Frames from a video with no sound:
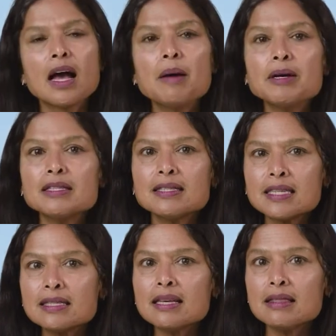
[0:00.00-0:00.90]
About
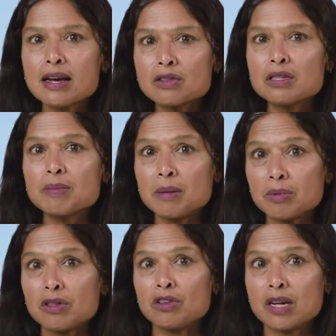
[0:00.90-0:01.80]
60,000
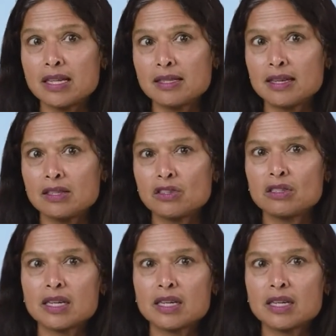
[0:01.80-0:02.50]
people in the United States are